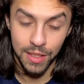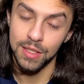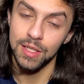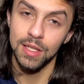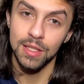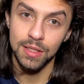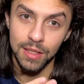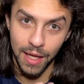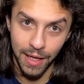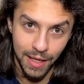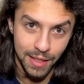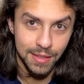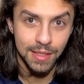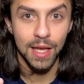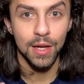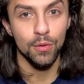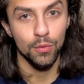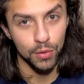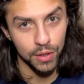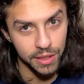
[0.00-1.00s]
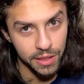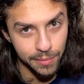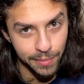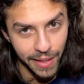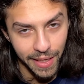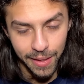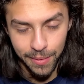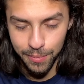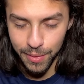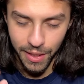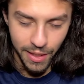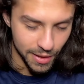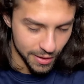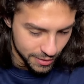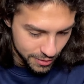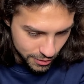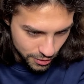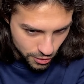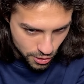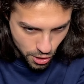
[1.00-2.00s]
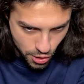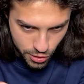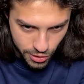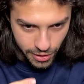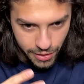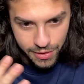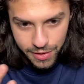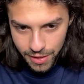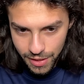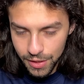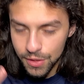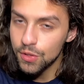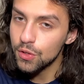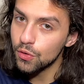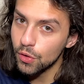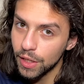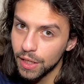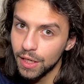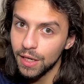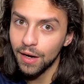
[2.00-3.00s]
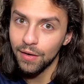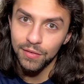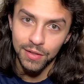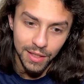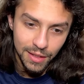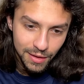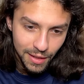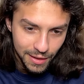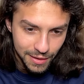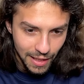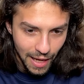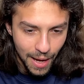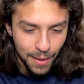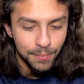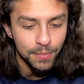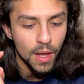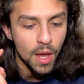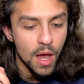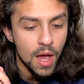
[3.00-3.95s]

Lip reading: is, like I said, really big because, you can see the screen and everything like that.